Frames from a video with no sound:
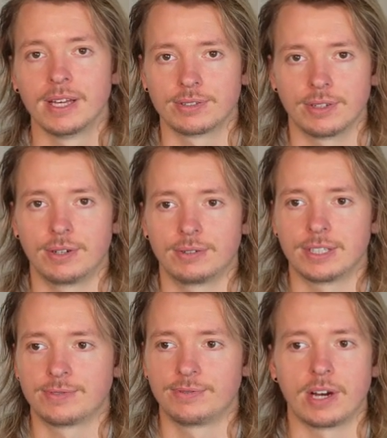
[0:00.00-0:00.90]
So
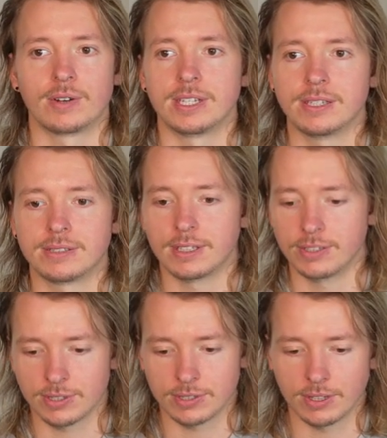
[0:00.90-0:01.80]
it's very easy
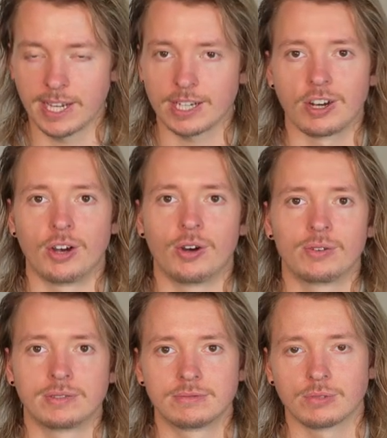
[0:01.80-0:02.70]
to just let
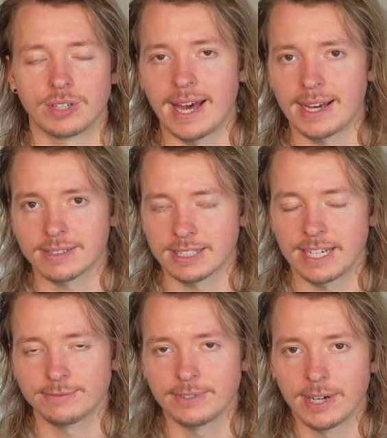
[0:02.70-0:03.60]
go and relax and
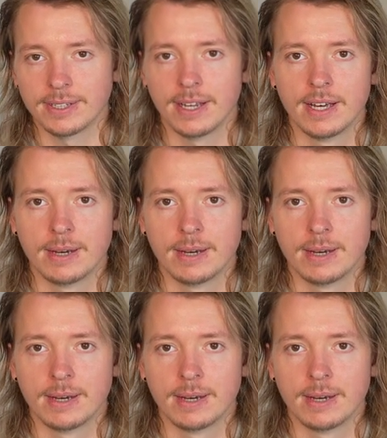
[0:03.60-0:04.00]
have fun.